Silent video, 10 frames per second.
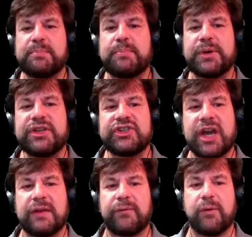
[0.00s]
Please
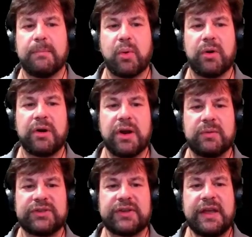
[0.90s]
check it for important
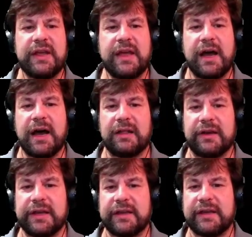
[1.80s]
notes
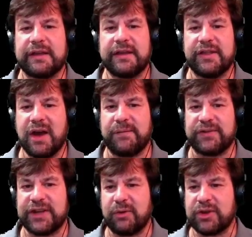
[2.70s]
like the office
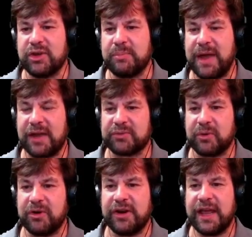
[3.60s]
hour Q
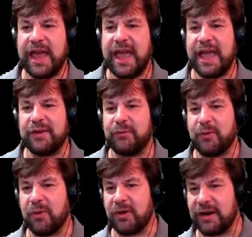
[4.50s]
password and
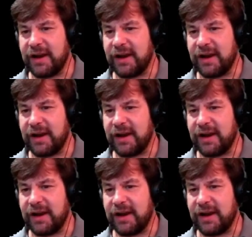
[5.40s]
for